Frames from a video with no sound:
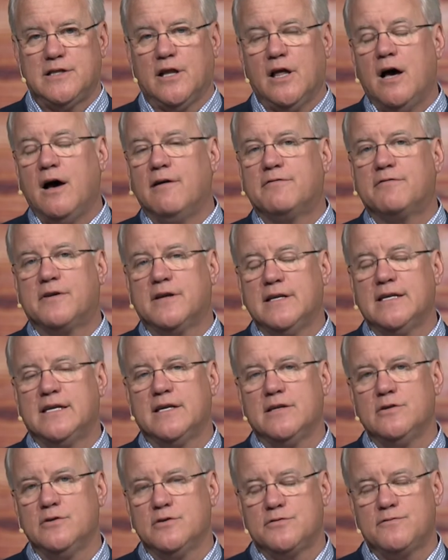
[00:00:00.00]
love
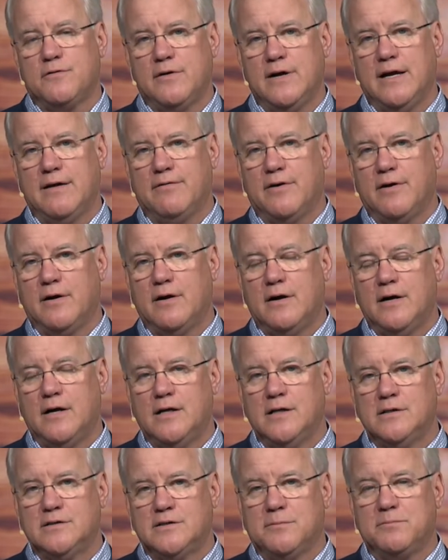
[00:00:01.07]
continues forever.
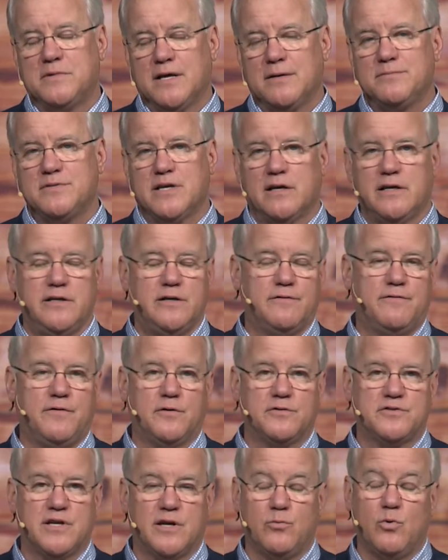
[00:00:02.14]
Sometimes I'll hear
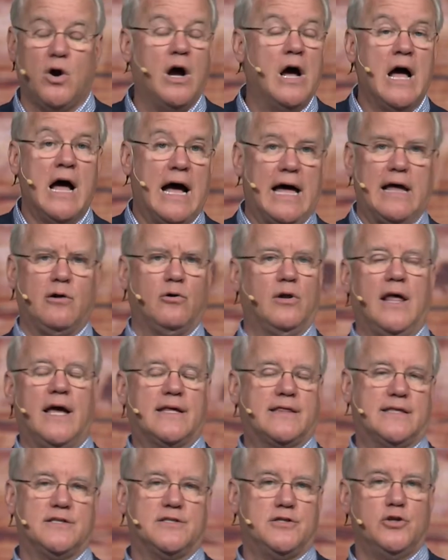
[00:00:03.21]
folks say, "Well, I don't
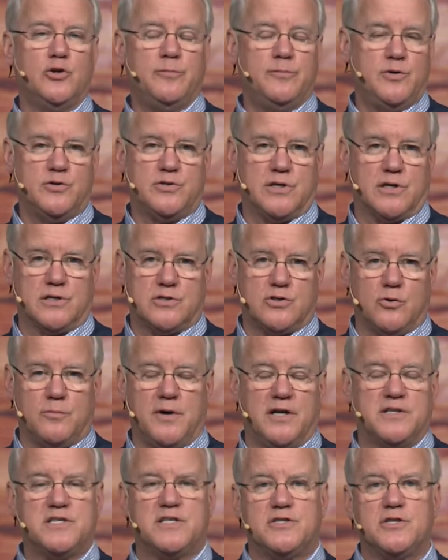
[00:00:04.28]
like this new music so
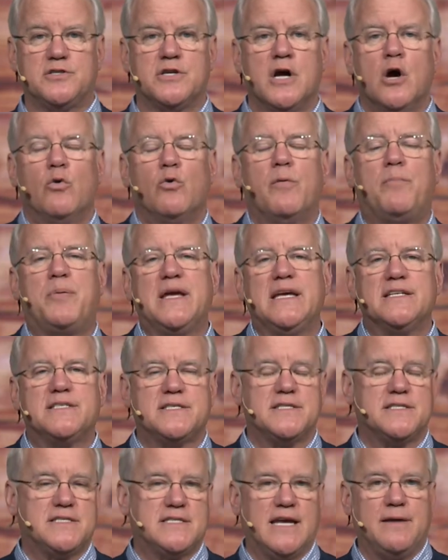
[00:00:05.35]
much. It just repeats
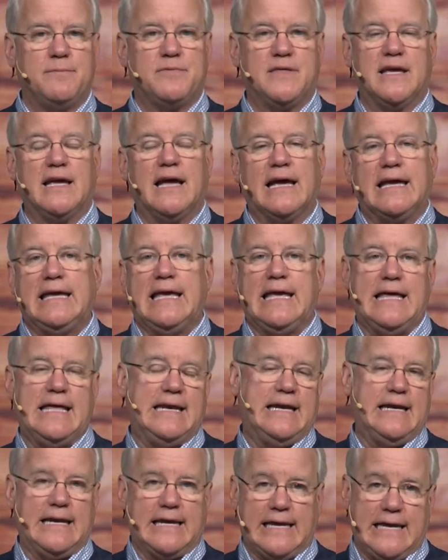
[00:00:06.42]
the same thing
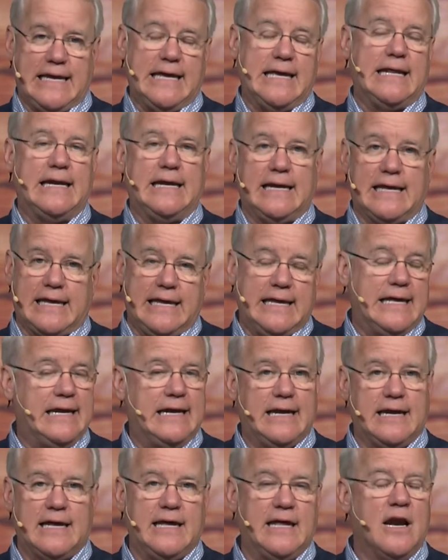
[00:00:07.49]
again and again and again
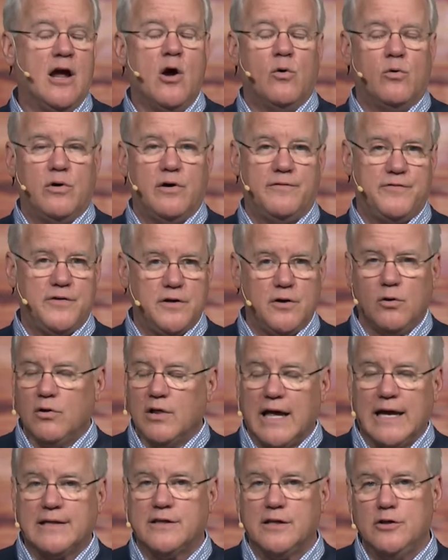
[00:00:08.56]
and again." Well, if you don't
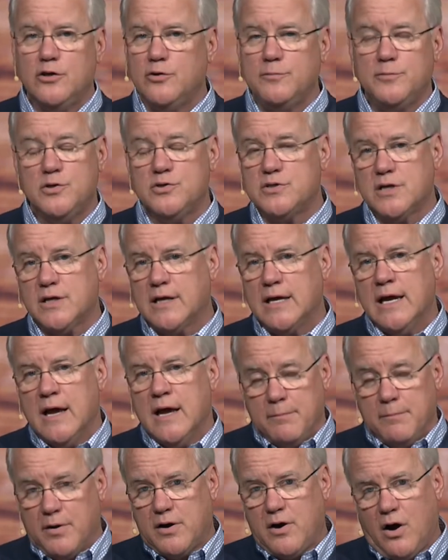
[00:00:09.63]
like the new music,
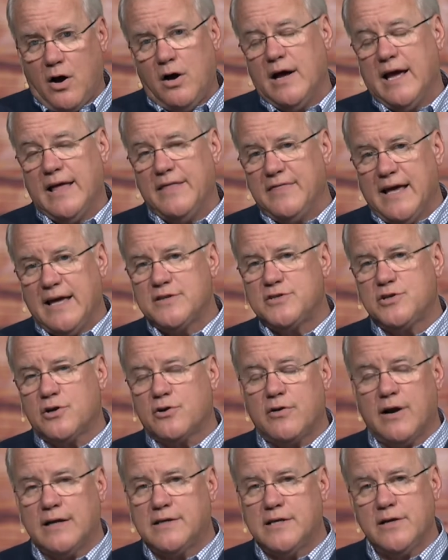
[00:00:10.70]
and that's your
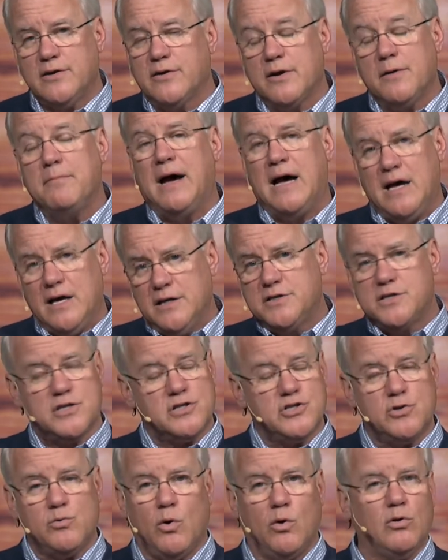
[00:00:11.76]
criteria, my hunch is
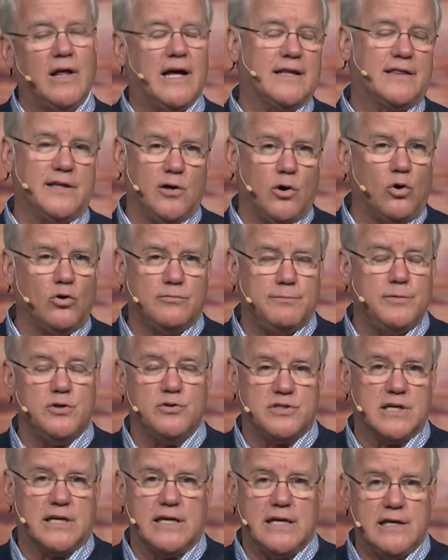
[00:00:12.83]
you won't like the old
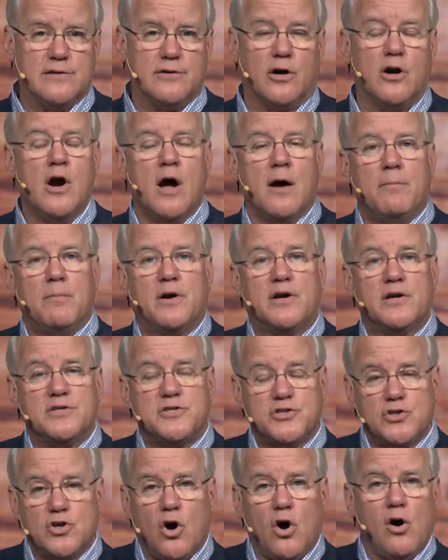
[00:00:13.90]
music either, because
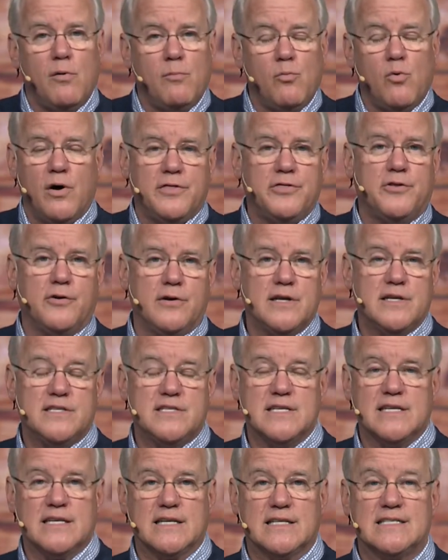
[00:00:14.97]
Psalm
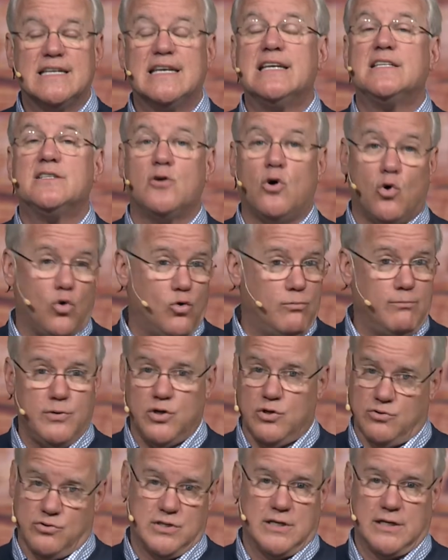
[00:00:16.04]
136 is old
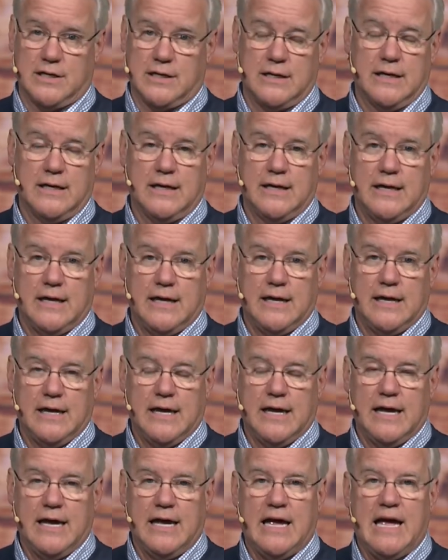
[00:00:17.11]
music.
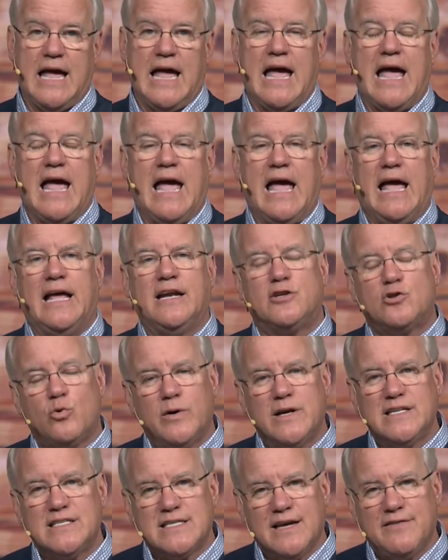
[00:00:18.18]
And
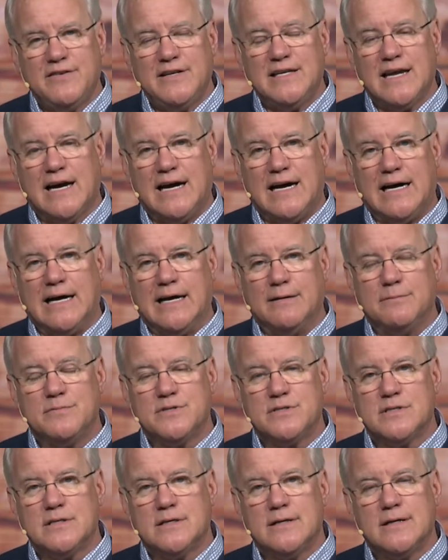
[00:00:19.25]
27 times